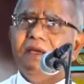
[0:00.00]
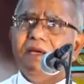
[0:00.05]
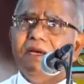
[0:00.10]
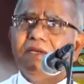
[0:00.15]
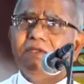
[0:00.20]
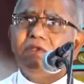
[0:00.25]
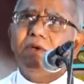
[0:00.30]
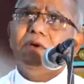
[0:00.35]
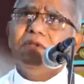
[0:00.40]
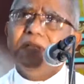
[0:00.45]

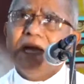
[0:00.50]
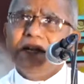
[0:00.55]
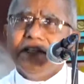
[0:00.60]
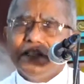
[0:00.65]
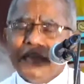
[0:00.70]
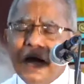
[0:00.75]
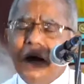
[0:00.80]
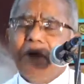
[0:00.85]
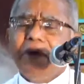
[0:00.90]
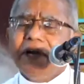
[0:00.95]
So that is
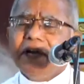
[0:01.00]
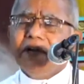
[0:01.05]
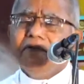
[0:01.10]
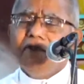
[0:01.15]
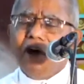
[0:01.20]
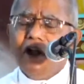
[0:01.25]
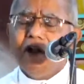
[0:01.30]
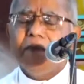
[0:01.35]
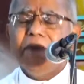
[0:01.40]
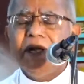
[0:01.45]
our
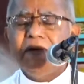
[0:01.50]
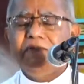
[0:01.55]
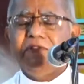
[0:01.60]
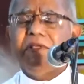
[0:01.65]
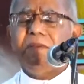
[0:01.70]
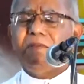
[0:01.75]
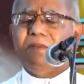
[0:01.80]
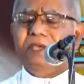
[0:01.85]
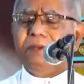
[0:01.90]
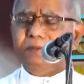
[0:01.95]
involvement with
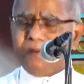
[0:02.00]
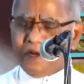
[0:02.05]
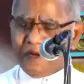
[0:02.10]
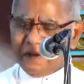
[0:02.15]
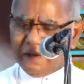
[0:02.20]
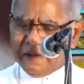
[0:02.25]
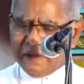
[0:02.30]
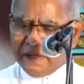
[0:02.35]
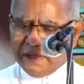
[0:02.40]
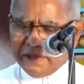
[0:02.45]
the people.
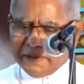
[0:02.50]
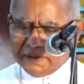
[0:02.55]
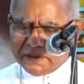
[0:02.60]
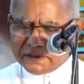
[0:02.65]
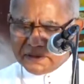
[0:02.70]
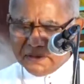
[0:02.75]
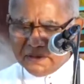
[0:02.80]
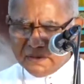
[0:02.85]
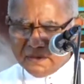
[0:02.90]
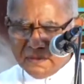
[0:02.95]

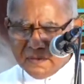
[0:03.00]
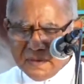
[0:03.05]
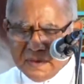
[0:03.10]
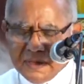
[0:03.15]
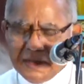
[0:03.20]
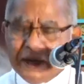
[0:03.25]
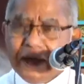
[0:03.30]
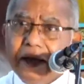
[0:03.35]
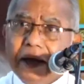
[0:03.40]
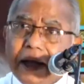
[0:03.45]
So
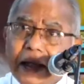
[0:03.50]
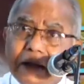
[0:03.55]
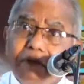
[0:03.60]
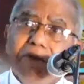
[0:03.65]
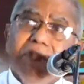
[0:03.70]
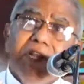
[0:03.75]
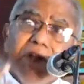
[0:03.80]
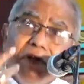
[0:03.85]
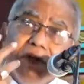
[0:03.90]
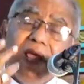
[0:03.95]
and
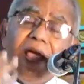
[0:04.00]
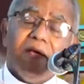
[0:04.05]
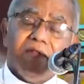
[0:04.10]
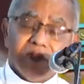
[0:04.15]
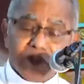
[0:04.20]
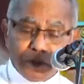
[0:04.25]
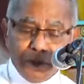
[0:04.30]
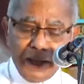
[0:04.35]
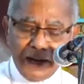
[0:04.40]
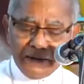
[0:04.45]
we need to have the
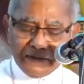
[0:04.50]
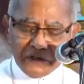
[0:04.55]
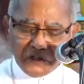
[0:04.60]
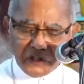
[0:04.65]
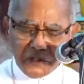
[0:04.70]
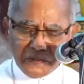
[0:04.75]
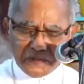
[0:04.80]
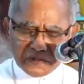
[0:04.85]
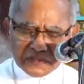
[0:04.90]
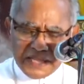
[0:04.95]
smell of the
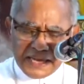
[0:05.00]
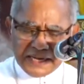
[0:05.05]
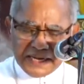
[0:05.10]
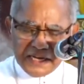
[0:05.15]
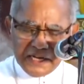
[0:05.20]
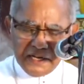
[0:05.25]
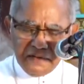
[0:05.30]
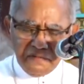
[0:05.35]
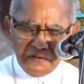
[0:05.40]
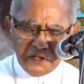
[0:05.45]
sheep.
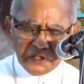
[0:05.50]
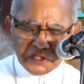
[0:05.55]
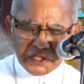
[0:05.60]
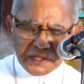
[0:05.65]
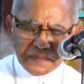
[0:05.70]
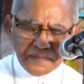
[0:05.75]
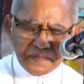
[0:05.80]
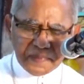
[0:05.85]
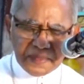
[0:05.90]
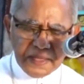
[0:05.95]
Secondly,
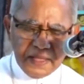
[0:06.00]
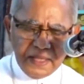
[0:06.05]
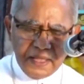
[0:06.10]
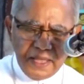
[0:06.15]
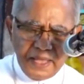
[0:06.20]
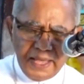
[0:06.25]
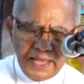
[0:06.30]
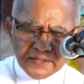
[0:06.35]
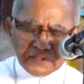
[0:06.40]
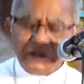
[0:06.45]
vision.
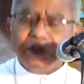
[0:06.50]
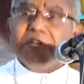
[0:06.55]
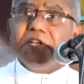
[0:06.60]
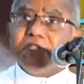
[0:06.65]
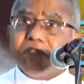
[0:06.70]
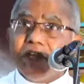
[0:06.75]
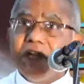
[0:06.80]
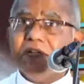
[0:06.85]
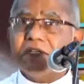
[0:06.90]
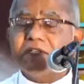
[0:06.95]
As a
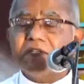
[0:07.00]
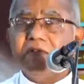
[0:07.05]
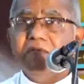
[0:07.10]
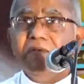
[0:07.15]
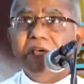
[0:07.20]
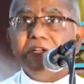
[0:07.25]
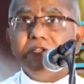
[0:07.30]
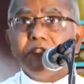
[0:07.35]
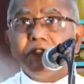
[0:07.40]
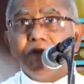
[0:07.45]
result,
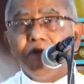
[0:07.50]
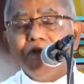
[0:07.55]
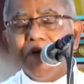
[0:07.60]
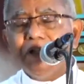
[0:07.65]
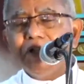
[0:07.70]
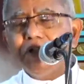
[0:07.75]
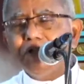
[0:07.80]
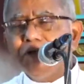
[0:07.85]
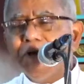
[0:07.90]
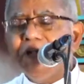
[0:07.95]

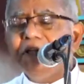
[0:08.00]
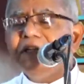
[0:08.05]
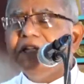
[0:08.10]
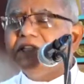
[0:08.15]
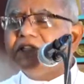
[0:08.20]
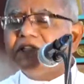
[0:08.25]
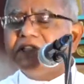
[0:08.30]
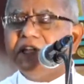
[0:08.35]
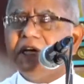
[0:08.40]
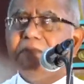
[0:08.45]
once you are
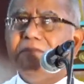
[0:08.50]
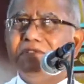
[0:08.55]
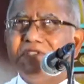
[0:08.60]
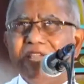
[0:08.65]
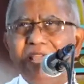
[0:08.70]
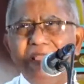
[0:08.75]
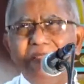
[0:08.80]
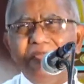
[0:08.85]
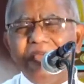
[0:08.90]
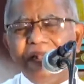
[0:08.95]
disturbed,
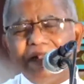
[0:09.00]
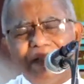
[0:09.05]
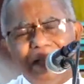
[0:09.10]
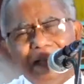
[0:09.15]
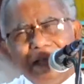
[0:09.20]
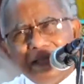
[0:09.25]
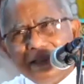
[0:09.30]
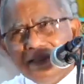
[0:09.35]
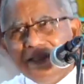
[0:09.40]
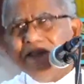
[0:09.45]
saying
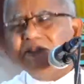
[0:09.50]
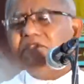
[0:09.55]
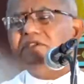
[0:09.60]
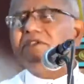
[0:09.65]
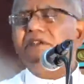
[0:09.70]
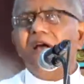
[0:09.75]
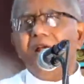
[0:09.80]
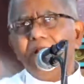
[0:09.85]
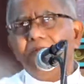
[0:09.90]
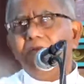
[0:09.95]
that this is
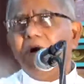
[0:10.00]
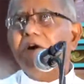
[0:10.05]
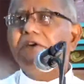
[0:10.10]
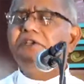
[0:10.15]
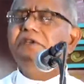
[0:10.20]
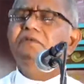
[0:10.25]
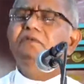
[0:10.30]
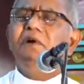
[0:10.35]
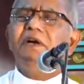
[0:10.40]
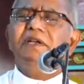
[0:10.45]
not
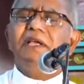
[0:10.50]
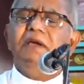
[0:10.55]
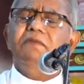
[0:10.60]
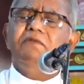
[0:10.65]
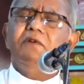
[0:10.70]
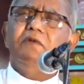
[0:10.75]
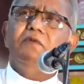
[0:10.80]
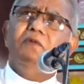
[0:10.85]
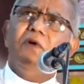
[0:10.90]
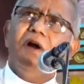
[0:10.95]
what I
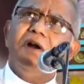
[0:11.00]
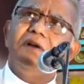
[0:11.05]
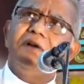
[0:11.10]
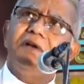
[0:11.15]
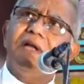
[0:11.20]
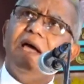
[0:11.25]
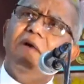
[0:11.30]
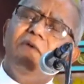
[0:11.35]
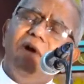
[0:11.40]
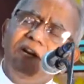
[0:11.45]
would want,
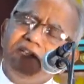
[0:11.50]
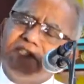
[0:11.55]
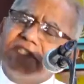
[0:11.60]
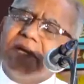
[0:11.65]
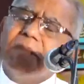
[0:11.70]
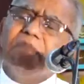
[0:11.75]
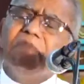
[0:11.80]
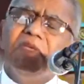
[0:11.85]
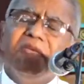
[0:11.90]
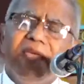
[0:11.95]
I want
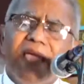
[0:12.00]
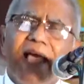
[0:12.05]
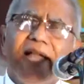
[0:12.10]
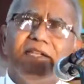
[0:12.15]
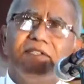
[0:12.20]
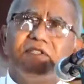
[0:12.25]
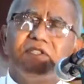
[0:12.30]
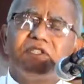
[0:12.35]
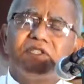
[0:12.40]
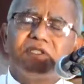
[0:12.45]
something
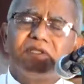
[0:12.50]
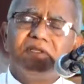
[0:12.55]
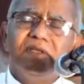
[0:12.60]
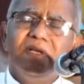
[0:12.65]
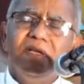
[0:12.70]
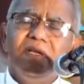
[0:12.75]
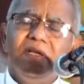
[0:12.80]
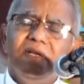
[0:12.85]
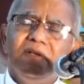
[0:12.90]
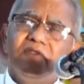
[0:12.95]
else.
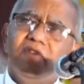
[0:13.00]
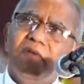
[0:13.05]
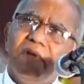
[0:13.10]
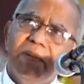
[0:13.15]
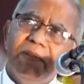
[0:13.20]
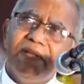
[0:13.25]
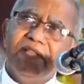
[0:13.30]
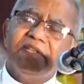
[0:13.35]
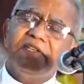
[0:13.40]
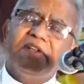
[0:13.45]
So when
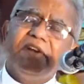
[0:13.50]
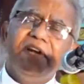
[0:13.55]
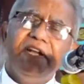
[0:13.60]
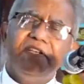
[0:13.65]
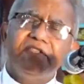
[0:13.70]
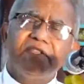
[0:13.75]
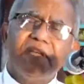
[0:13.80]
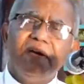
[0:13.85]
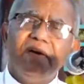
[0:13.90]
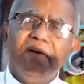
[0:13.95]
Mother
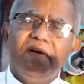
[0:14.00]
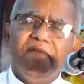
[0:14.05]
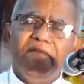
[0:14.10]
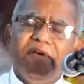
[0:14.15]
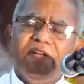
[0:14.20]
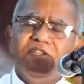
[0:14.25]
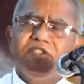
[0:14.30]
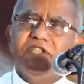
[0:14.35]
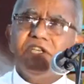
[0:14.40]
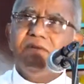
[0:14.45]
Teresa,
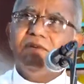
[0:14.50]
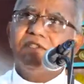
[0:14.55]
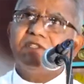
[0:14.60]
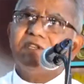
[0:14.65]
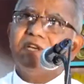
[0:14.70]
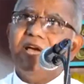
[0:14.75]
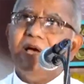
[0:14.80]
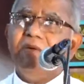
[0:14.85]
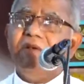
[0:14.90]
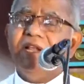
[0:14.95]
when she was
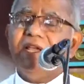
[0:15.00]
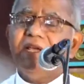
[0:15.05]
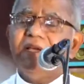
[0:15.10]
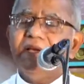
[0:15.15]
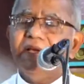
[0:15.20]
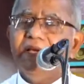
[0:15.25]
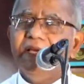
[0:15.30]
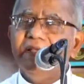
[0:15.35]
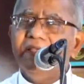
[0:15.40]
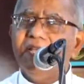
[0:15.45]
traveling
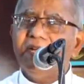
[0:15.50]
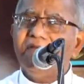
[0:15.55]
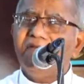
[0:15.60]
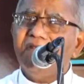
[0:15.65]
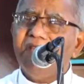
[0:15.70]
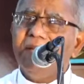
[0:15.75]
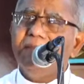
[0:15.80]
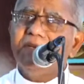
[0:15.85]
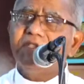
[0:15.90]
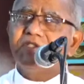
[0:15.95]
in that
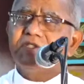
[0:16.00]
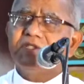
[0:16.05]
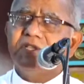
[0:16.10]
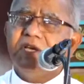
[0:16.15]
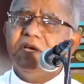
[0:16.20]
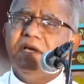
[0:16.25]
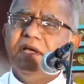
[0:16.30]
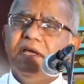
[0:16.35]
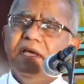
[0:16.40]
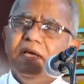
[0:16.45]
famous
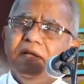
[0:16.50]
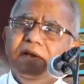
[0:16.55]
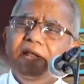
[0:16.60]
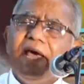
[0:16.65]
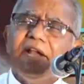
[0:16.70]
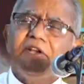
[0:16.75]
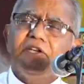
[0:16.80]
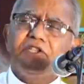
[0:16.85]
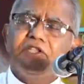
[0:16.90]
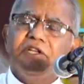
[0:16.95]

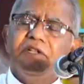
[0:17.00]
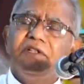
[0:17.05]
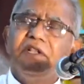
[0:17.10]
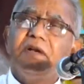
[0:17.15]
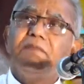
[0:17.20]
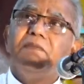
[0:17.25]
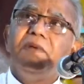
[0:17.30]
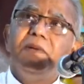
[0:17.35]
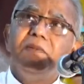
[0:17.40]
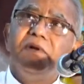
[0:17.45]
narration
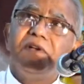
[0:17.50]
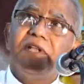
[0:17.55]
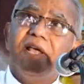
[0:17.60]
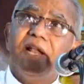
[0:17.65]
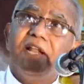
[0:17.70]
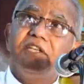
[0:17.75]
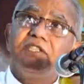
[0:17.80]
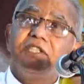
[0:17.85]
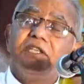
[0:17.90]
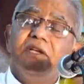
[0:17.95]
that people
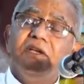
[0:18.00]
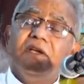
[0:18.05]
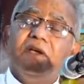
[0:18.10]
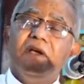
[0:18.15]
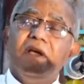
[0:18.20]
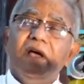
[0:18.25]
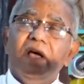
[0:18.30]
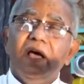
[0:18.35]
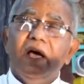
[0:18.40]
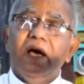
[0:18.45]
tell us,
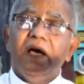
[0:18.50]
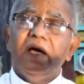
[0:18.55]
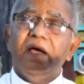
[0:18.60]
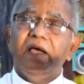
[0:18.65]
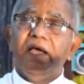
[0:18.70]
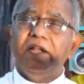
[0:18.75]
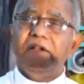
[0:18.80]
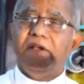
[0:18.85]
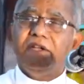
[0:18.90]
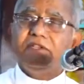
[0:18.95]

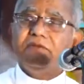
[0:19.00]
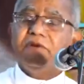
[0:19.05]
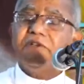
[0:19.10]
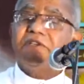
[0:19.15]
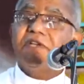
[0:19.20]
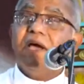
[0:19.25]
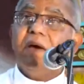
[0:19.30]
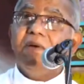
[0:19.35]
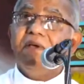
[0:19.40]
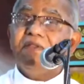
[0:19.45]
and she was
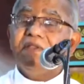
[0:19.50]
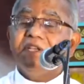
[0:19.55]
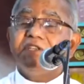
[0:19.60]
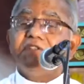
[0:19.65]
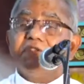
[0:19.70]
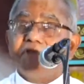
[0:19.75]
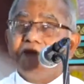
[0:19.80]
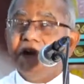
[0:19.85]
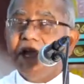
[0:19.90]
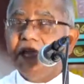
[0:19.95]
traveling the
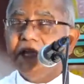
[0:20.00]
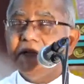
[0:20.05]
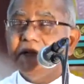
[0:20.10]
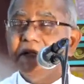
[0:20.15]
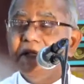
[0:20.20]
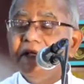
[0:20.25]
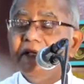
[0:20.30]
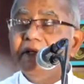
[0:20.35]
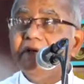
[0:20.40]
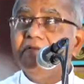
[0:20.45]
train
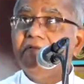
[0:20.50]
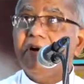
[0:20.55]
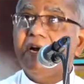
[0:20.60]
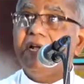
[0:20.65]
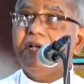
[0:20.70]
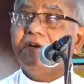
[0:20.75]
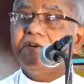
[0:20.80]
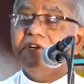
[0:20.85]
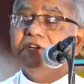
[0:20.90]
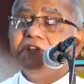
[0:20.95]
for
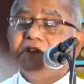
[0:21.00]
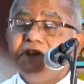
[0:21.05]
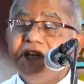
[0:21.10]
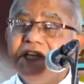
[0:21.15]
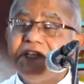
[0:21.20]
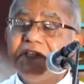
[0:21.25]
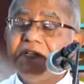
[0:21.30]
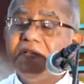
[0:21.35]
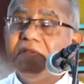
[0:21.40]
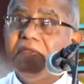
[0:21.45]
her
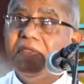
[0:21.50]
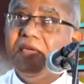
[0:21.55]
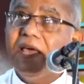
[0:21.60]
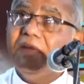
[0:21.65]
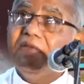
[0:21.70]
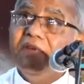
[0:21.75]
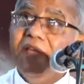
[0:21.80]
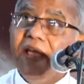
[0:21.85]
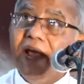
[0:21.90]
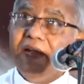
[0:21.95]
retreat,
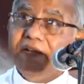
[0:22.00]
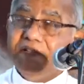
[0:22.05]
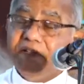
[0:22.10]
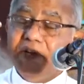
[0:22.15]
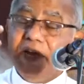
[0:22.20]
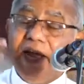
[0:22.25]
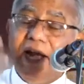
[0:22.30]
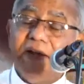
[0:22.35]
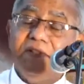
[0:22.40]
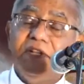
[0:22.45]
then she
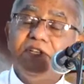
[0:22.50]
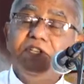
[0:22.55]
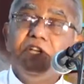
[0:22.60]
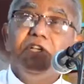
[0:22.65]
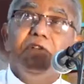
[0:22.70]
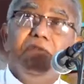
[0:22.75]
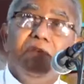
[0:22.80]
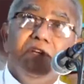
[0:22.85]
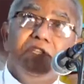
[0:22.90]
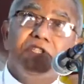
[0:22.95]
had that
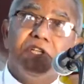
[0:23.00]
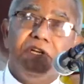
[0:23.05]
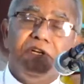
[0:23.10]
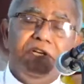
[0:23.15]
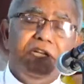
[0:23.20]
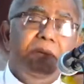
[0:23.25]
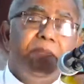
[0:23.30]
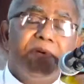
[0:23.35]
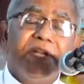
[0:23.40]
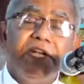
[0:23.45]
intuition,
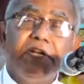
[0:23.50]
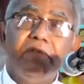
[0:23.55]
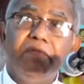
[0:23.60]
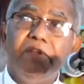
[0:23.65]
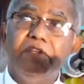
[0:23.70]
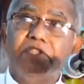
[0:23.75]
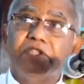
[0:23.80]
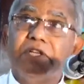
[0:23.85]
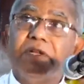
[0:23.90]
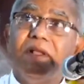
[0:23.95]
deeper
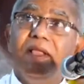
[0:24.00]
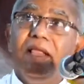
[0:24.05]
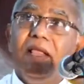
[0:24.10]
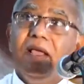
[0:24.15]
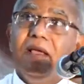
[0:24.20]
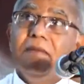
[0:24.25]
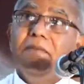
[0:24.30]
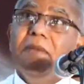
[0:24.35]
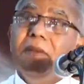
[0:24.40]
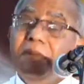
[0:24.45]
intuition,
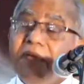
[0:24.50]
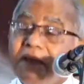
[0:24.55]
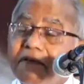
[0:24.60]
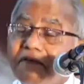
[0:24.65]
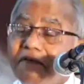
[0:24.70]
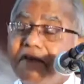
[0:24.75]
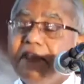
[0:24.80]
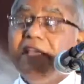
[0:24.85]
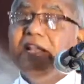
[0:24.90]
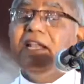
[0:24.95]
maybe a
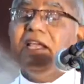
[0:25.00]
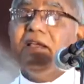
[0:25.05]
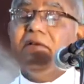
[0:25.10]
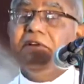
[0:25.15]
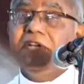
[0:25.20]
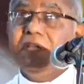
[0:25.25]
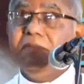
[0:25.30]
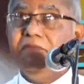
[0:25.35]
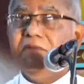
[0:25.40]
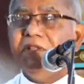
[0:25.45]
feeling
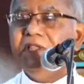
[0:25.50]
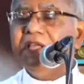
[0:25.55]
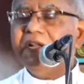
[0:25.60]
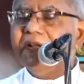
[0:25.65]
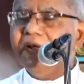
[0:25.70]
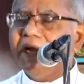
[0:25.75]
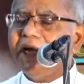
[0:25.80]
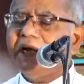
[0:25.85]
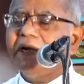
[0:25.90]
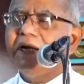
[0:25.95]
deep within
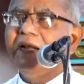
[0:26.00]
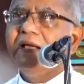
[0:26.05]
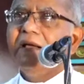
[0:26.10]
her